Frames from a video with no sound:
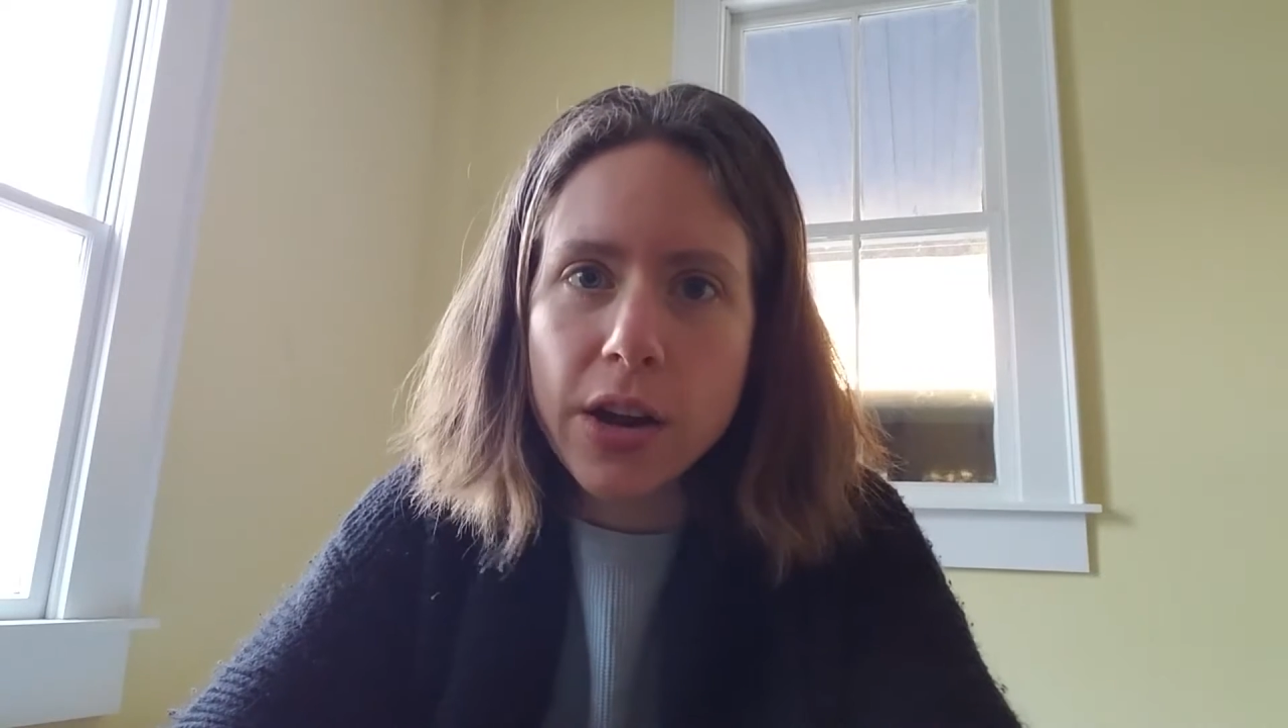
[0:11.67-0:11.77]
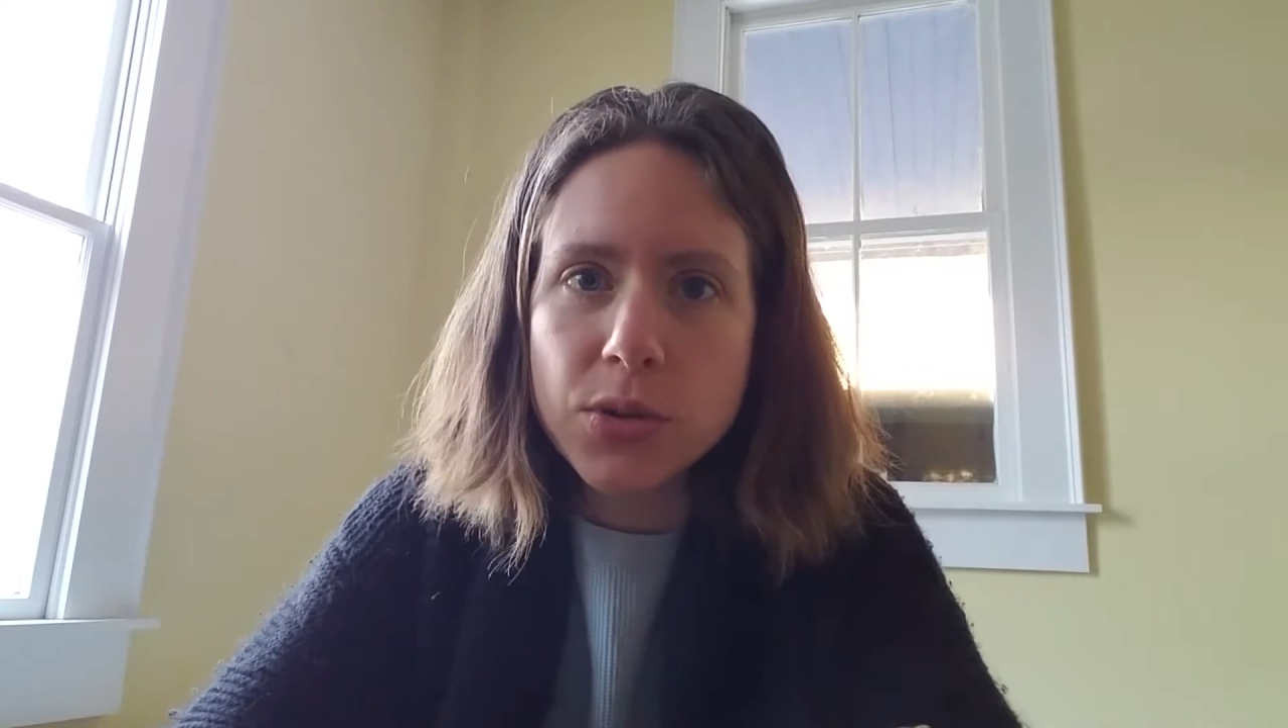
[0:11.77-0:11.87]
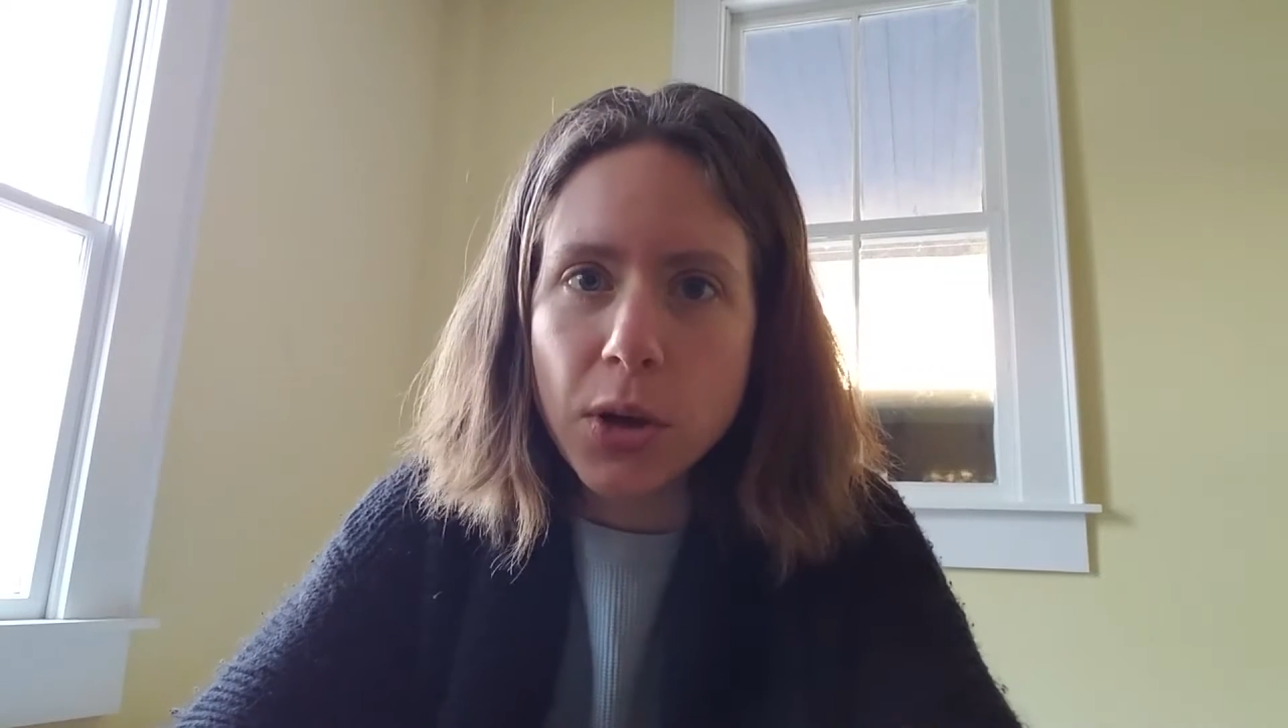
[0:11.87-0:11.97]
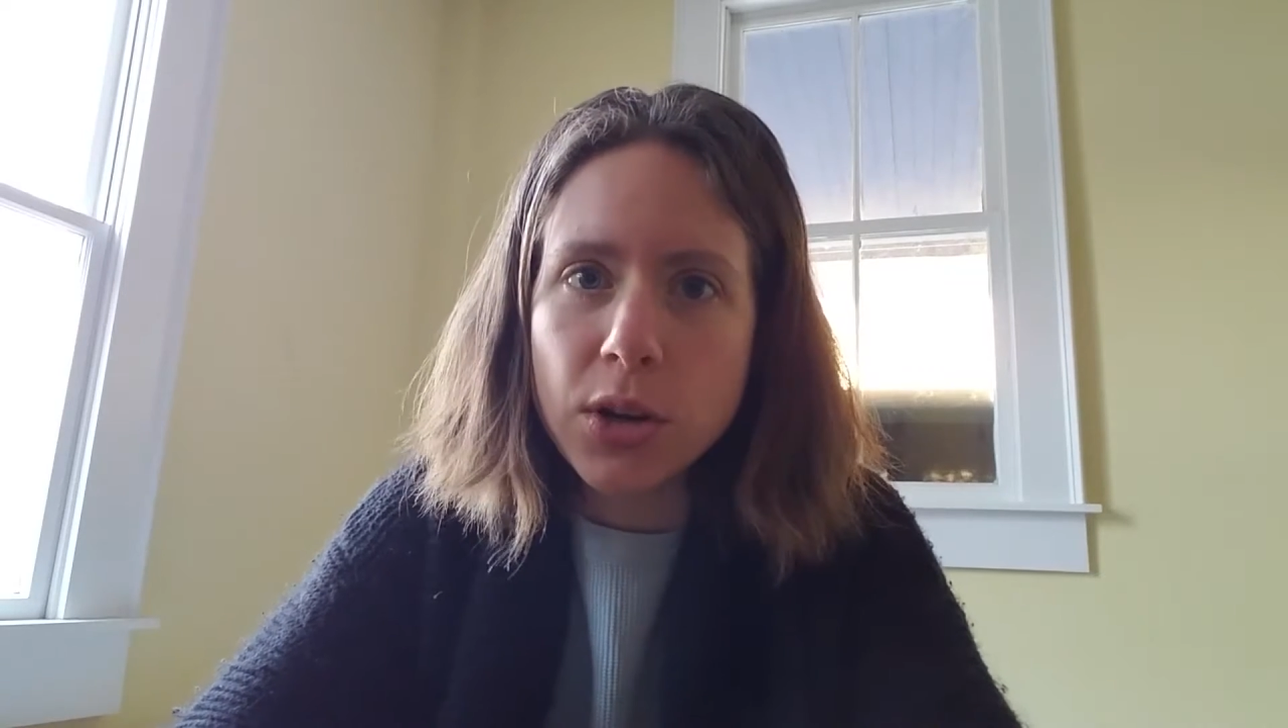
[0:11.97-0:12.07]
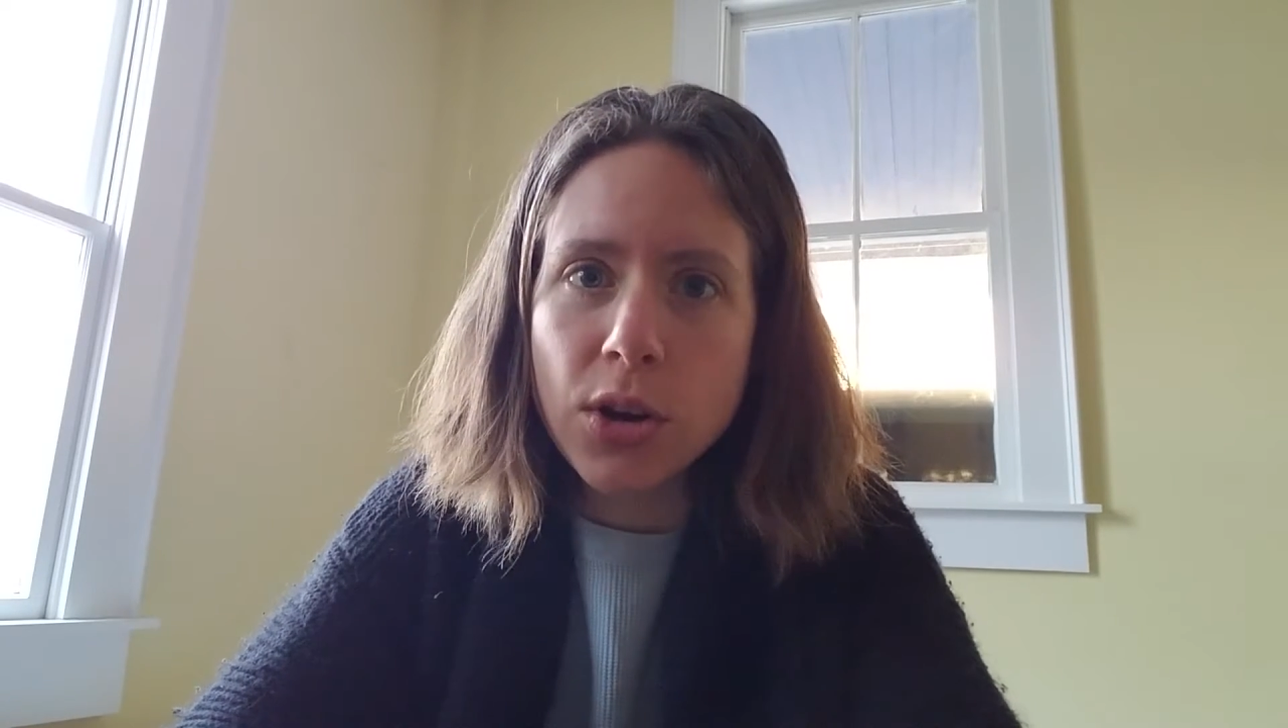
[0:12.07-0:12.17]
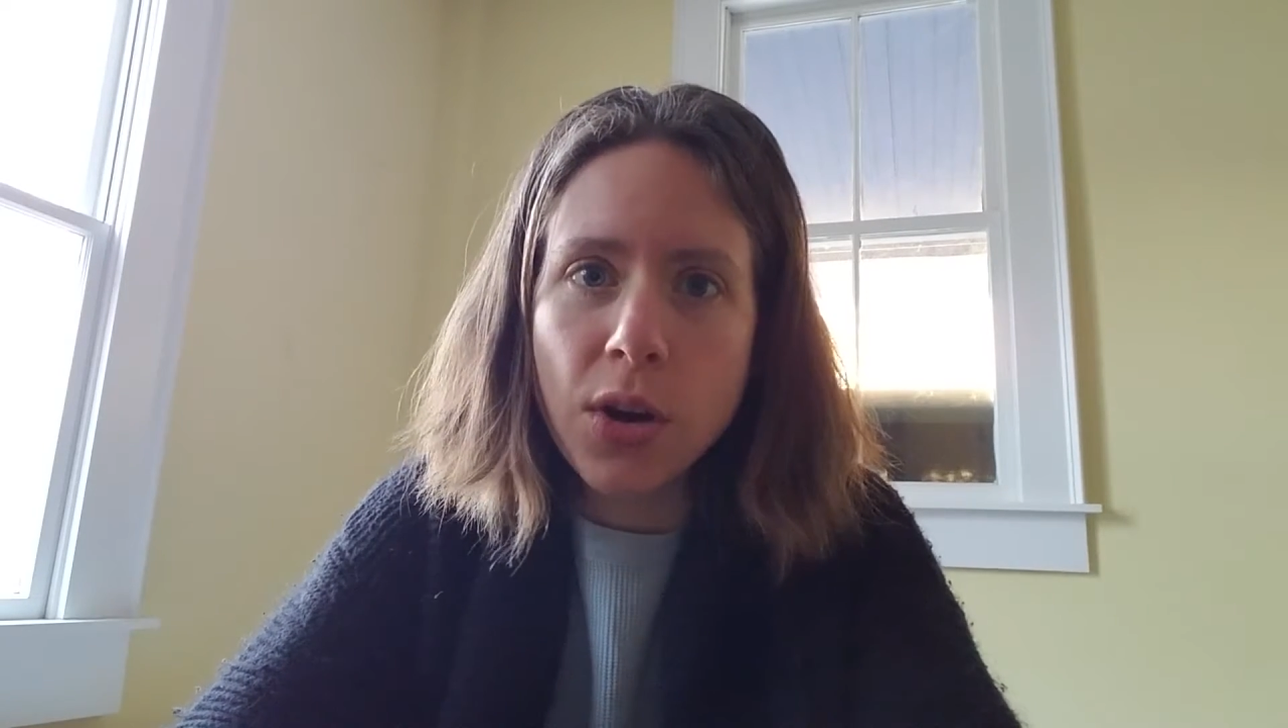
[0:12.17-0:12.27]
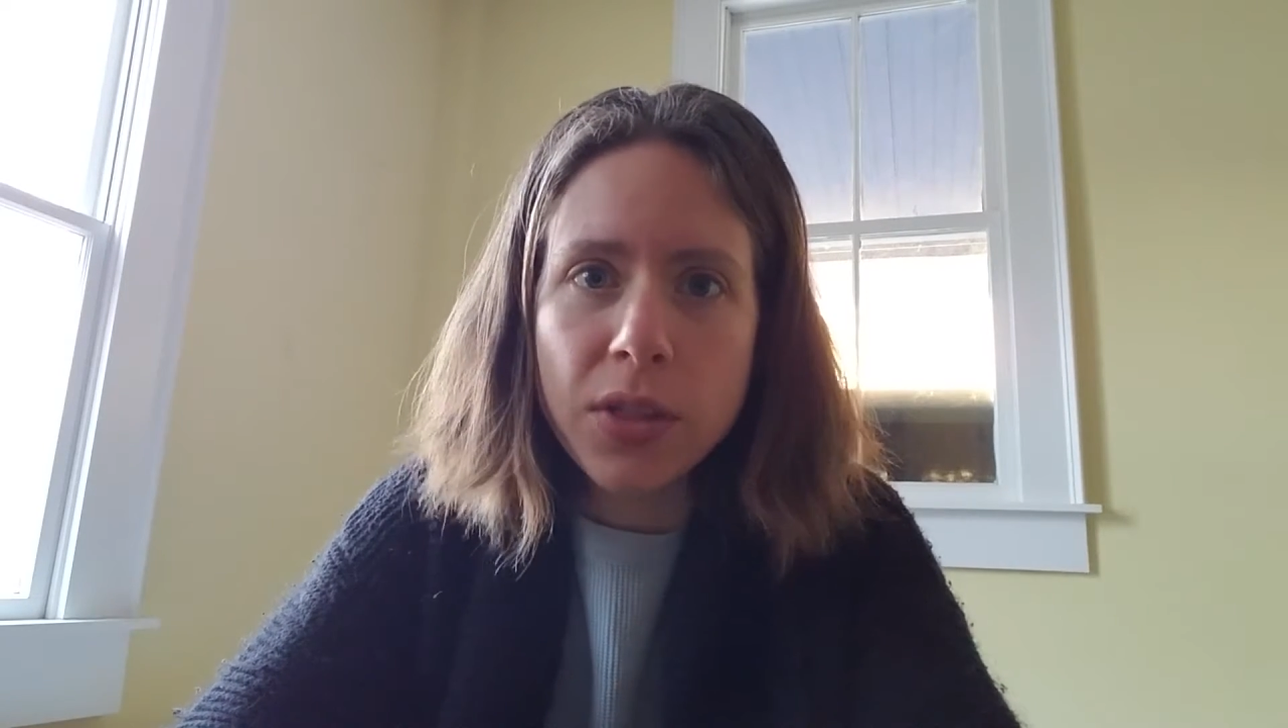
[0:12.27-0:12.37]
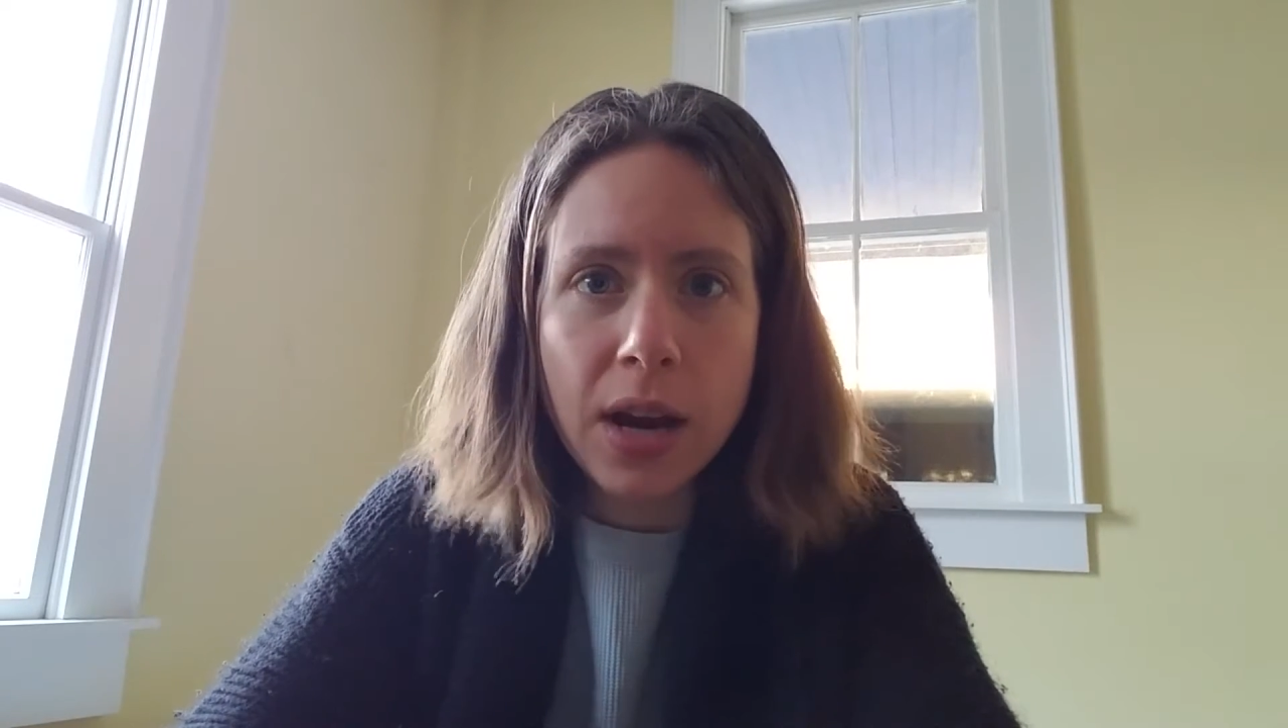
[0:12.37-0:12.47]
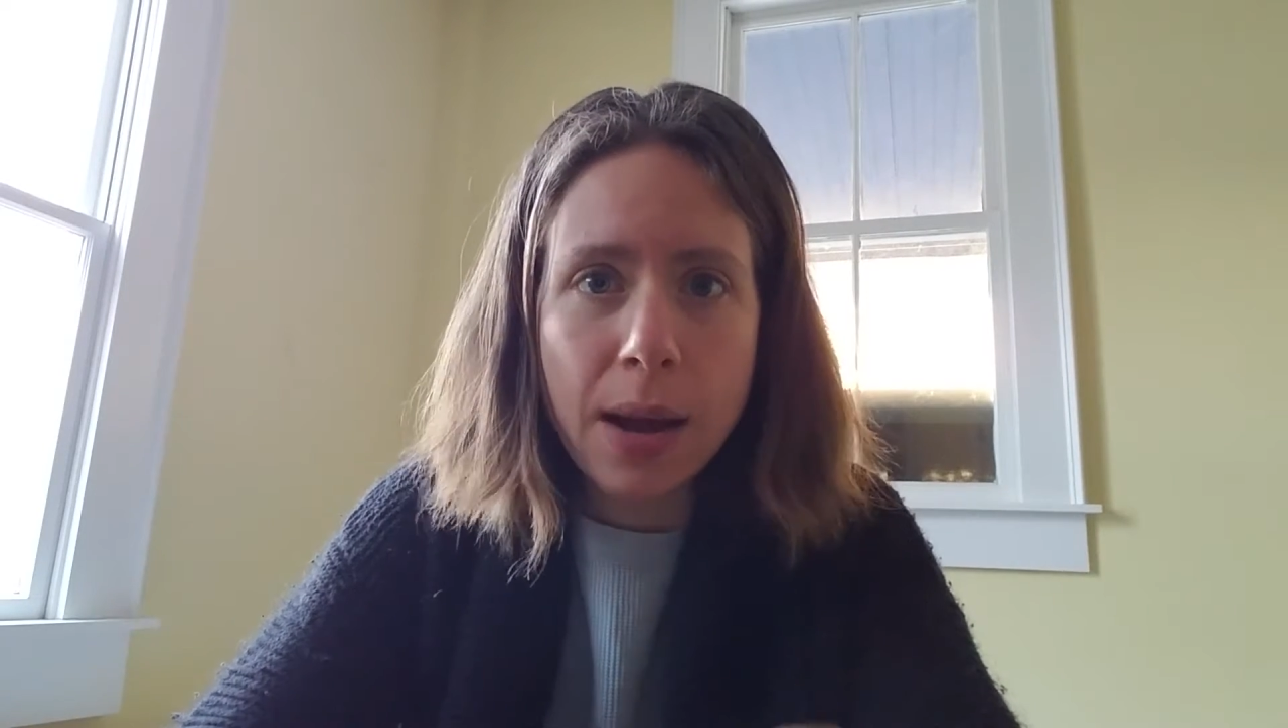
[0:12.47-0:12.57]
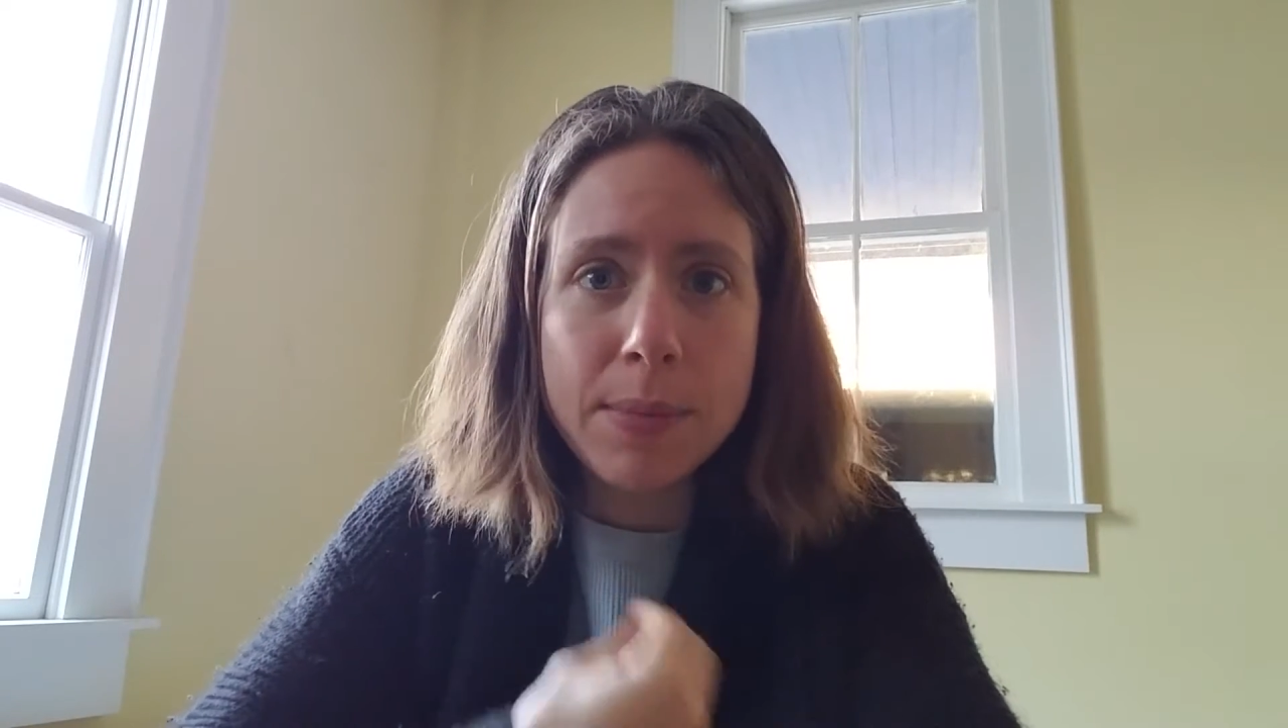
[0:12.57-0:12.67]
I just want you to know
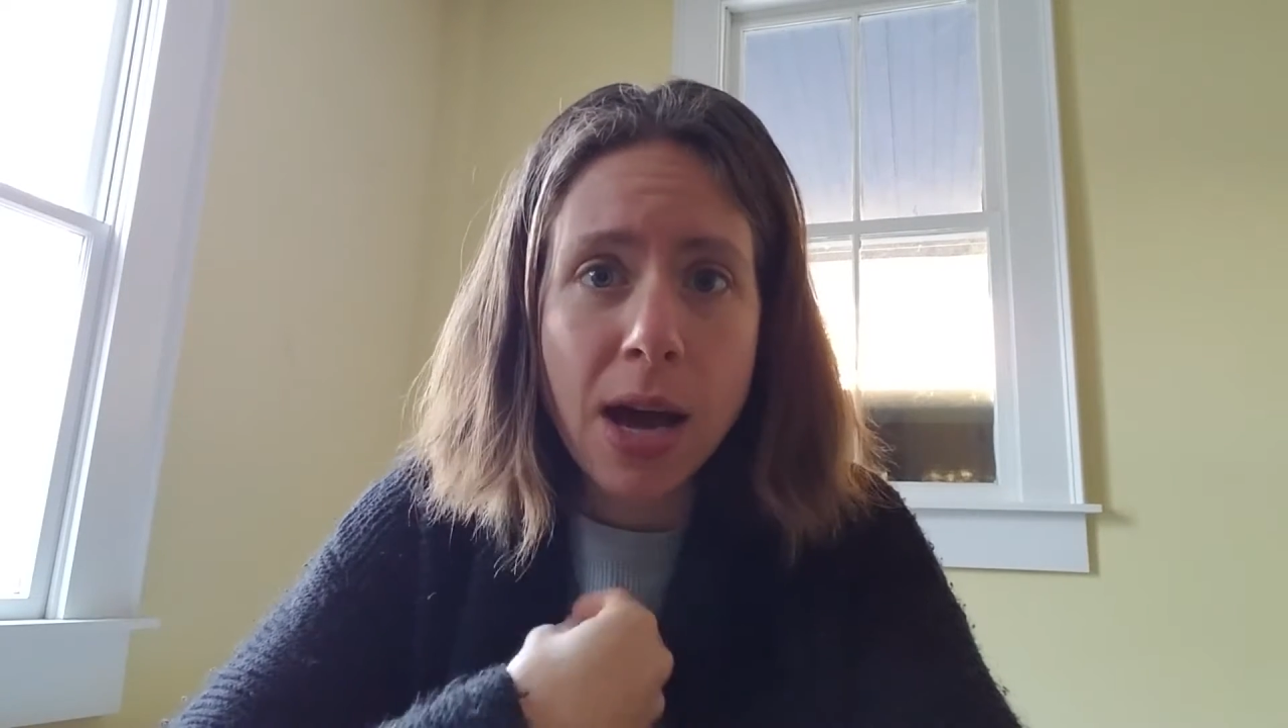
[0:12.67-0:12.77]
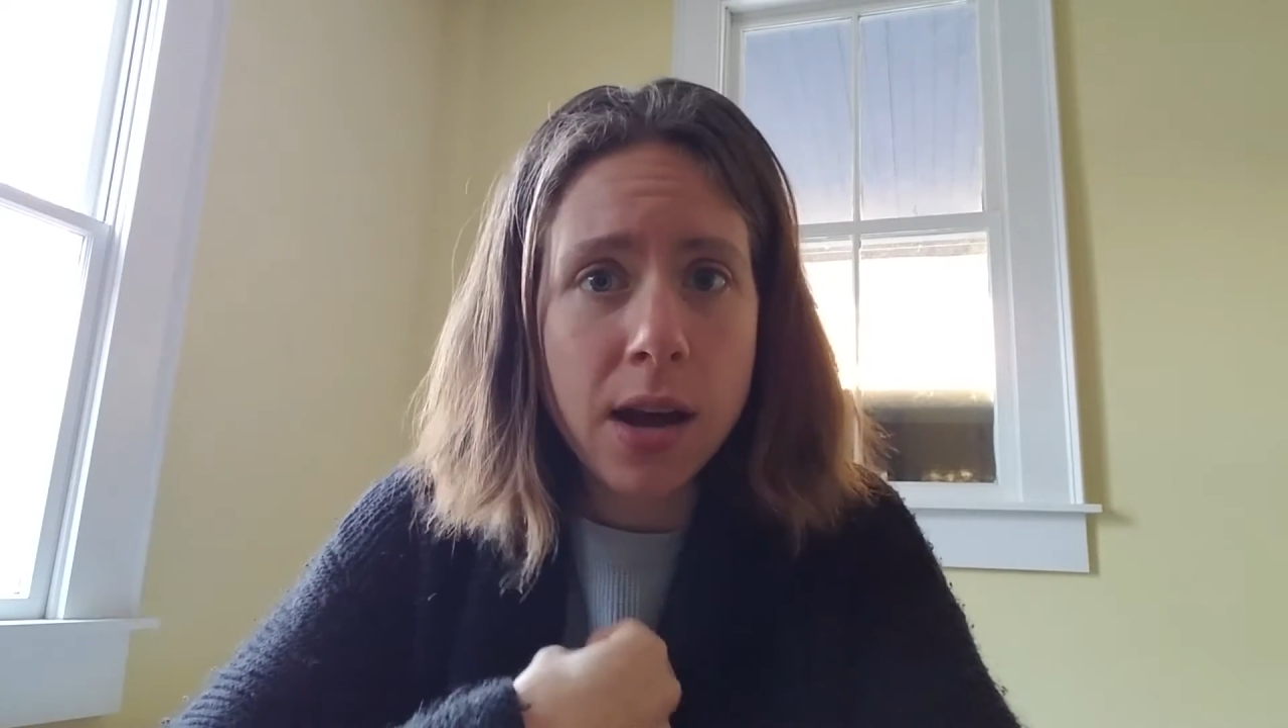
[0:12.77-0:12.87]
that I'm